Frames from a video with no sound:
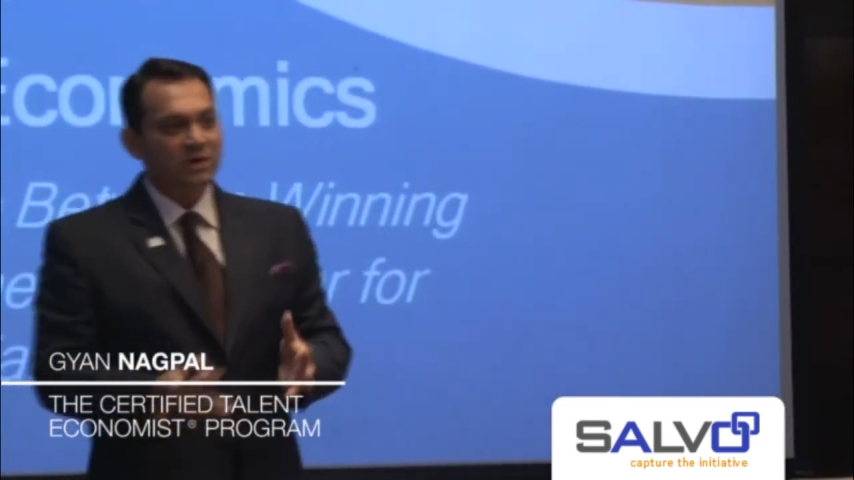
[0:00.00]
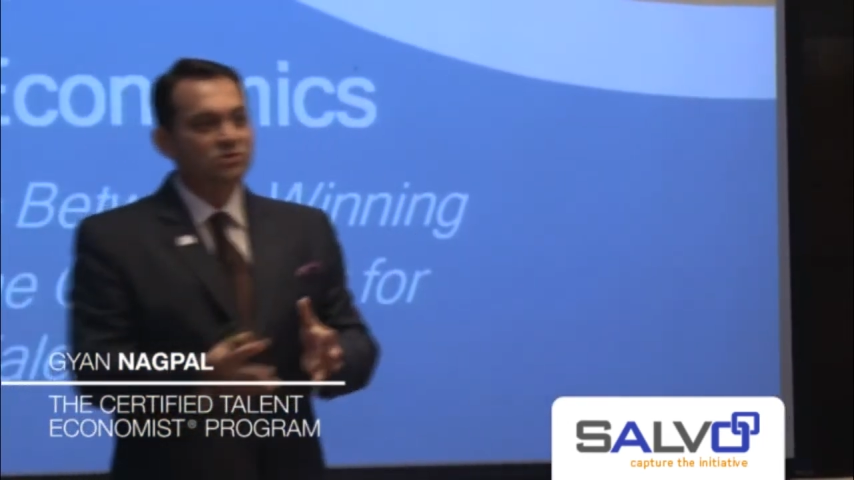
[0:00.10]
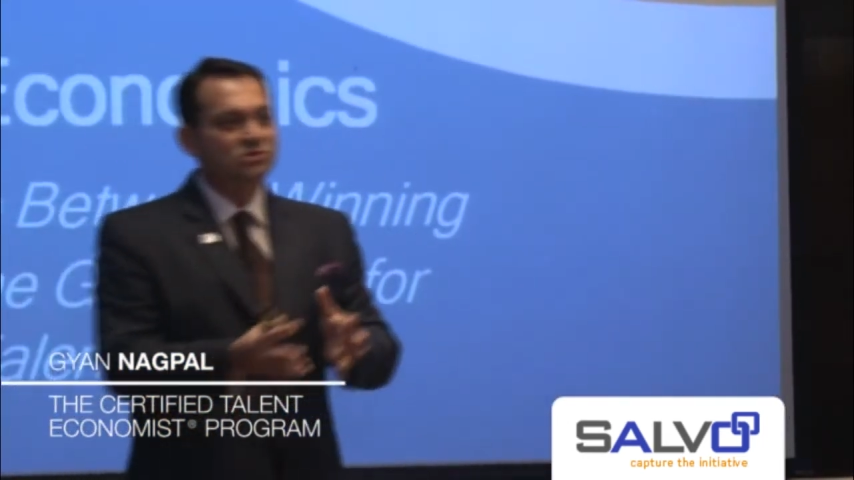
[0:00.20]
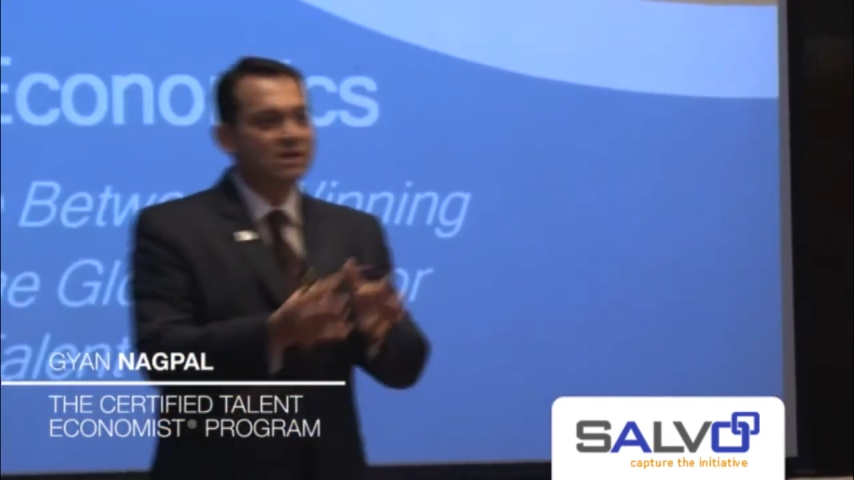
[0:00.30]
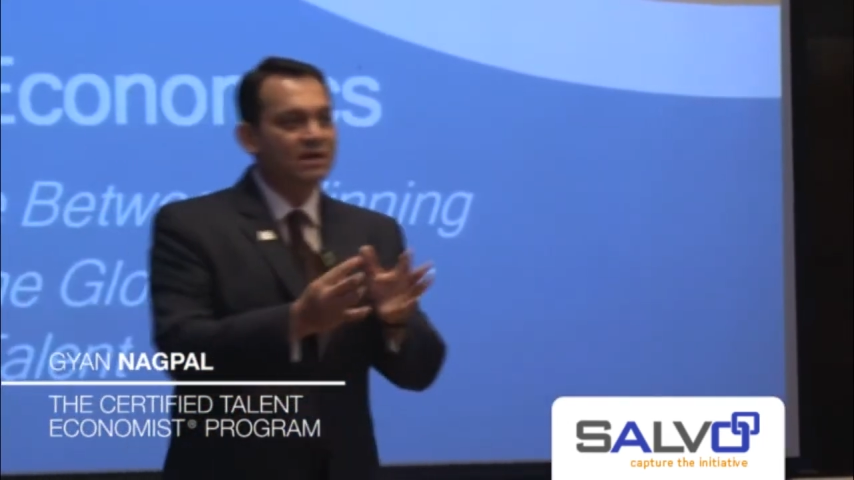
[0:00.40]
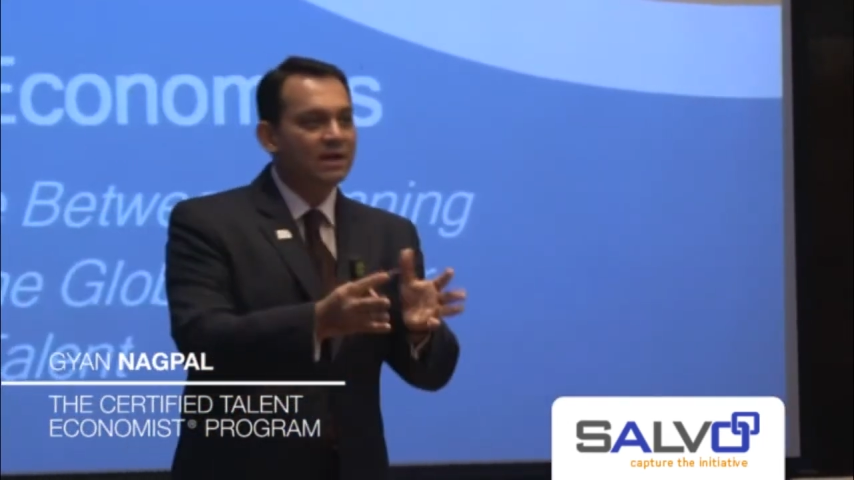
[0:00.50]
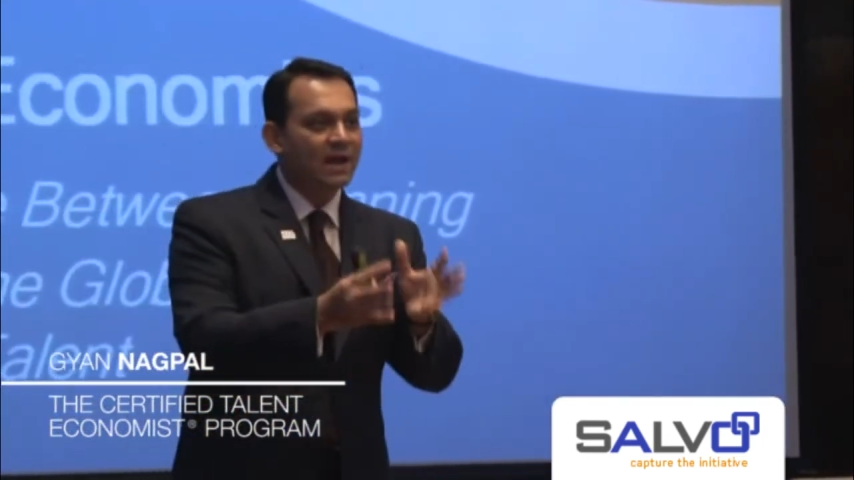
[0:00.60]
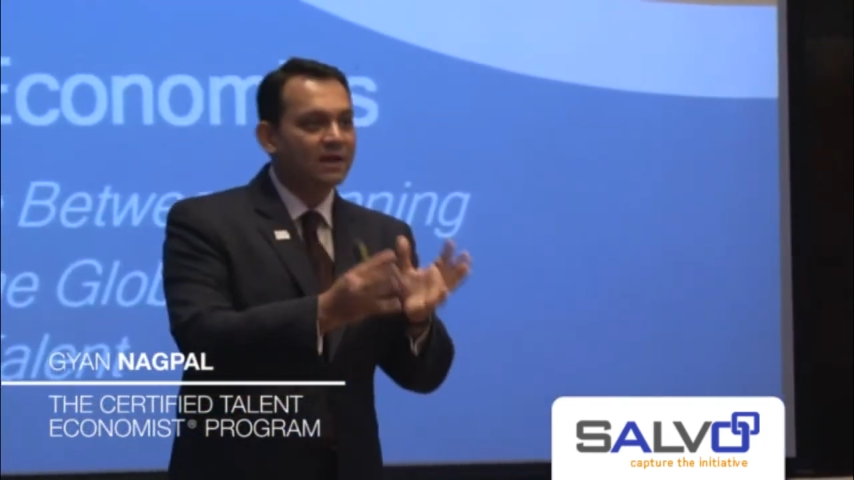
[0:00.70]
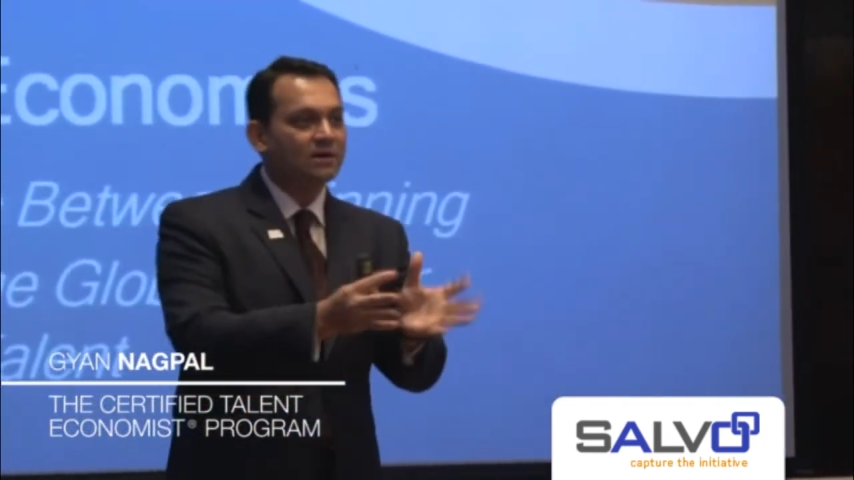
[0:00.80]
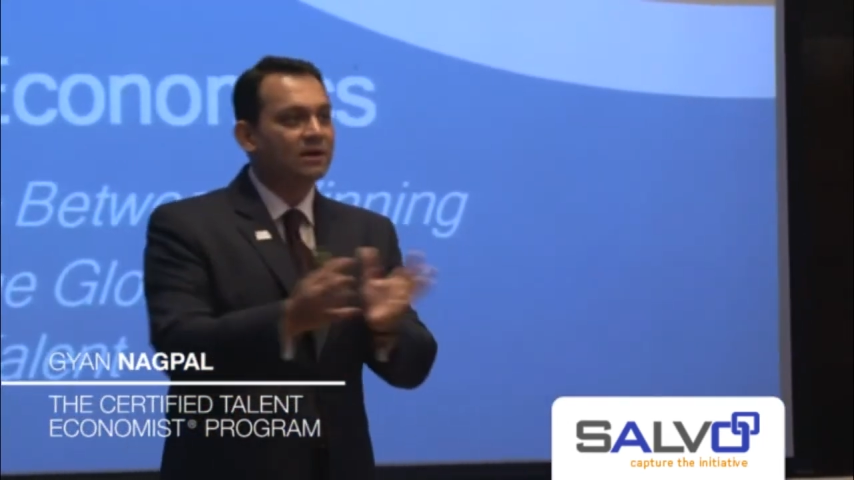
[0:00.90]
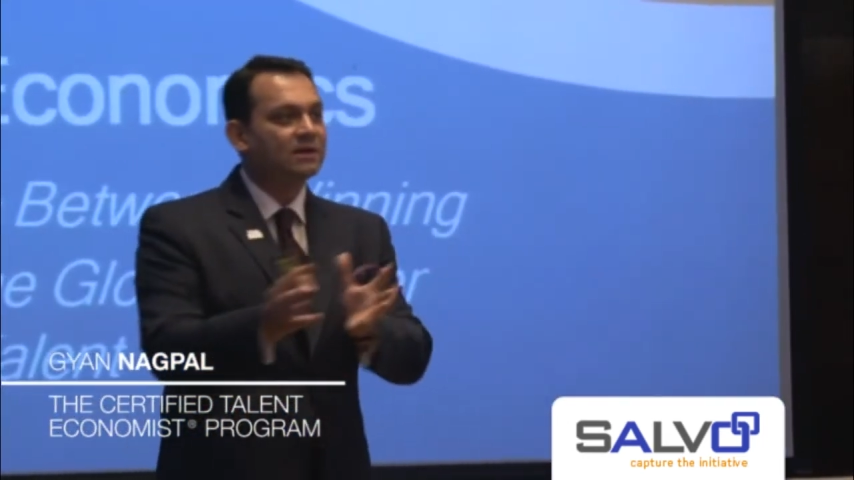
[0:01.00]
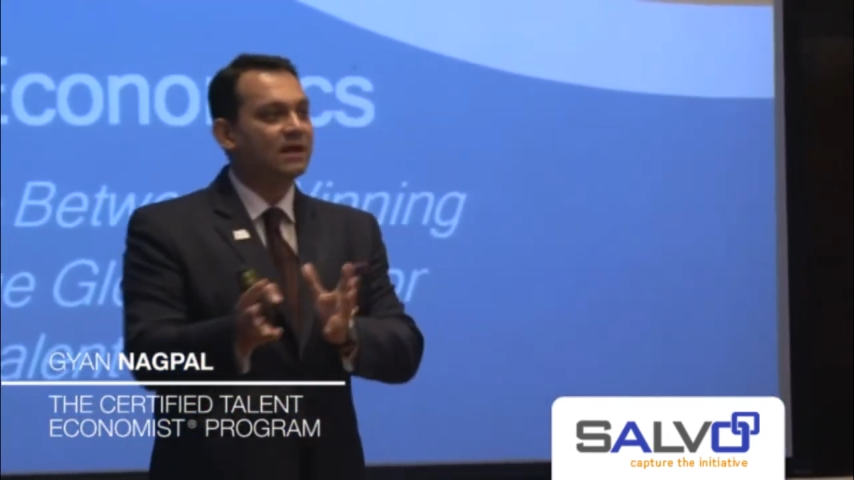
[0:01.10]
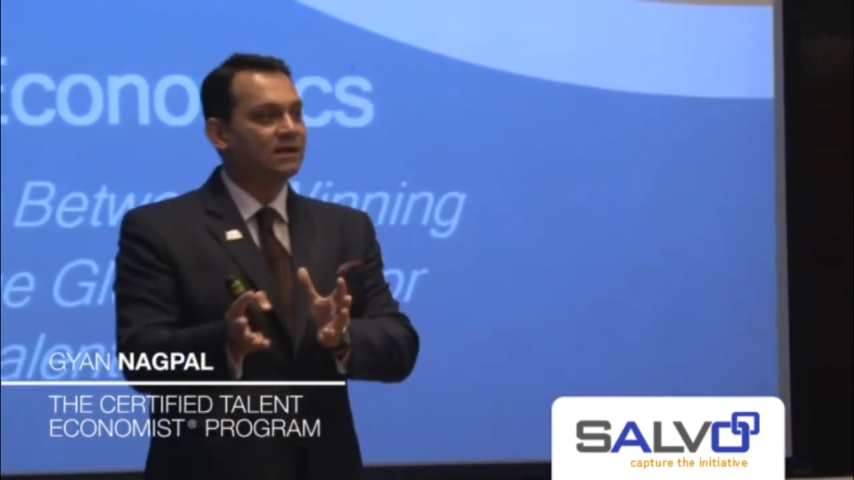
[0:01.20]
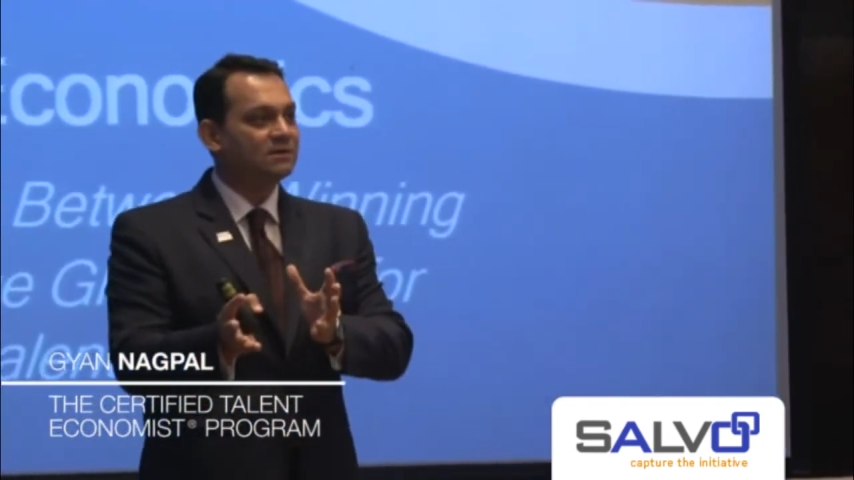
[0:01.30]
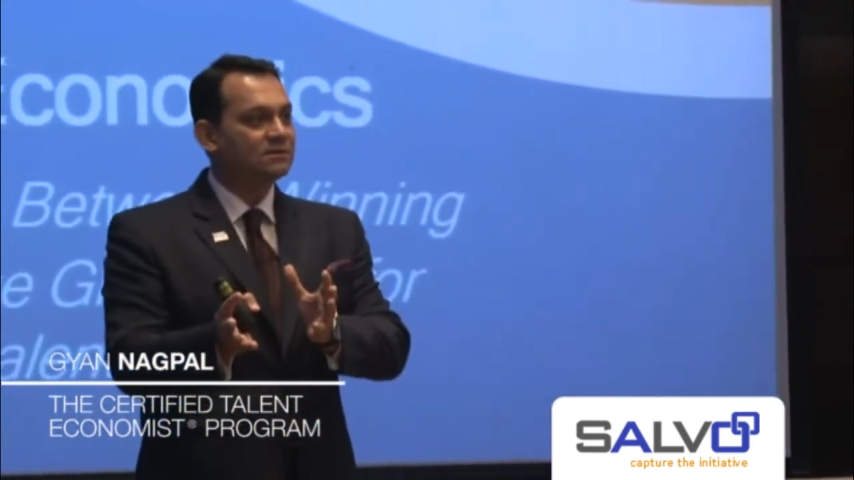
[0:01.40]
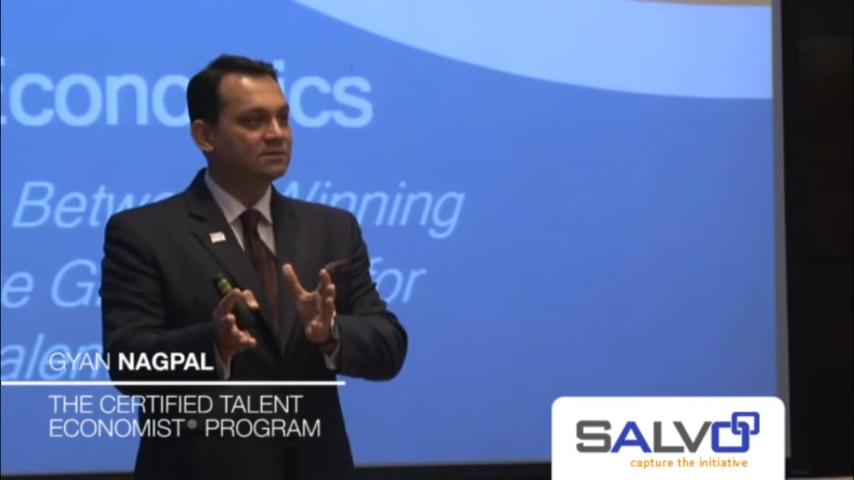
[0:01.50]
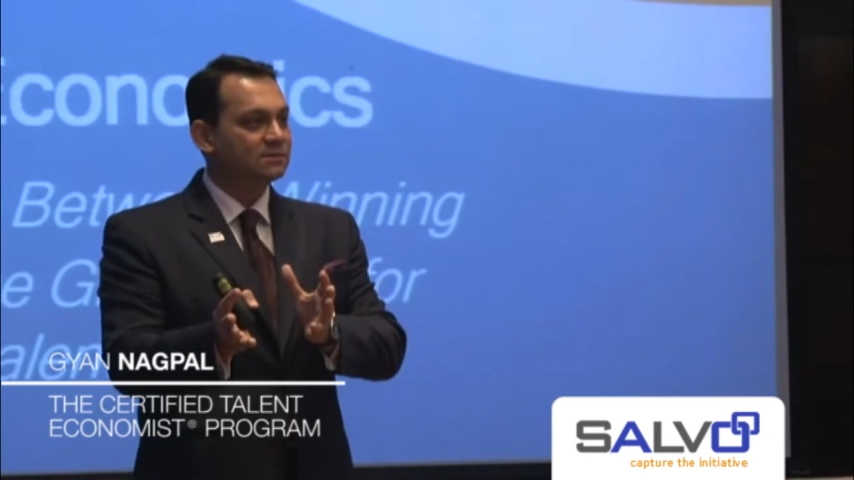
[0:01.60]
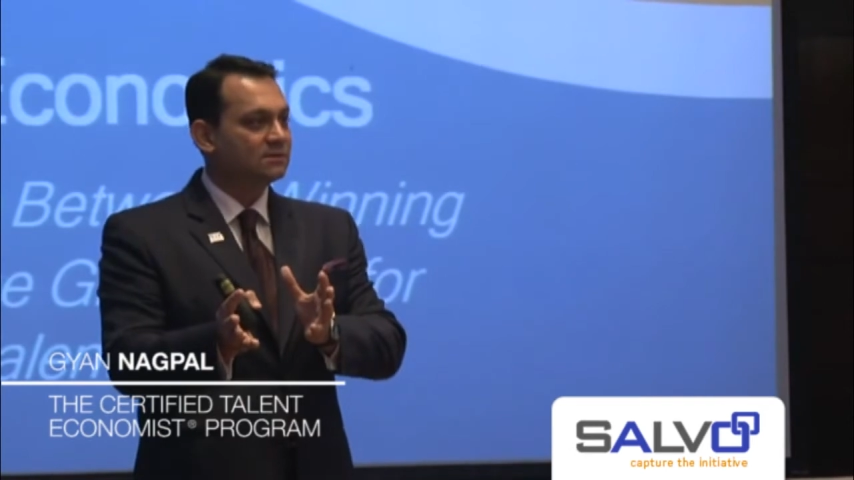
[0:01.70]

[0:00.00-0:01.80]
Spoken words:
When you study aggregate talent,